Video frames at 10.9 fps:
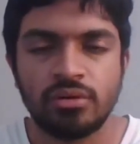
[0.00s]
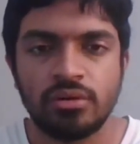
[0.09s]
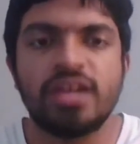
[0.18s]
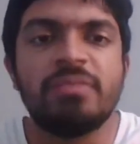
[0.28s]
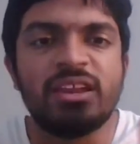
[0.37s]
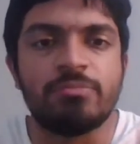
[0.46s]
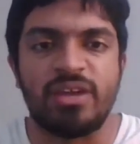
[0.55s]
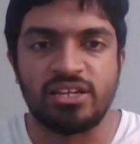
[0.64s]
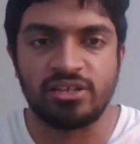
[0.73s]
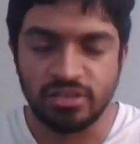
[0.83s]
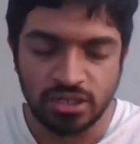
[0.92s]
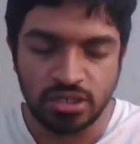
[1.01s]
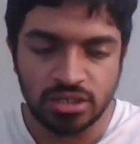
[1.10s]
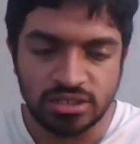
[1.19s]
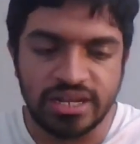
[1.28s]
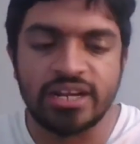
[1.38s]
Let me repeat.
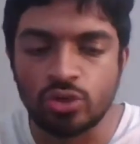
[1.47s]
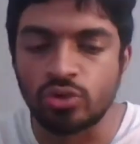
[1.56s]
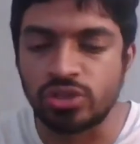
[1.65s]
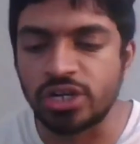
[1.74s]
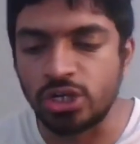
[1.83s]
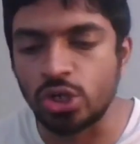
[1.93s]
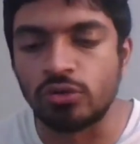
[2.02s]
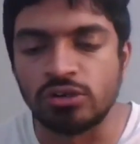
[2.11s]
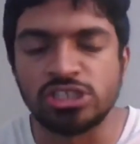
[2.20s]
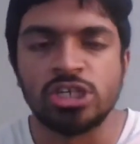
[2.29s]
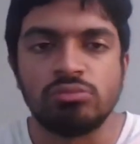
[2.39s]
10 to 30 overs,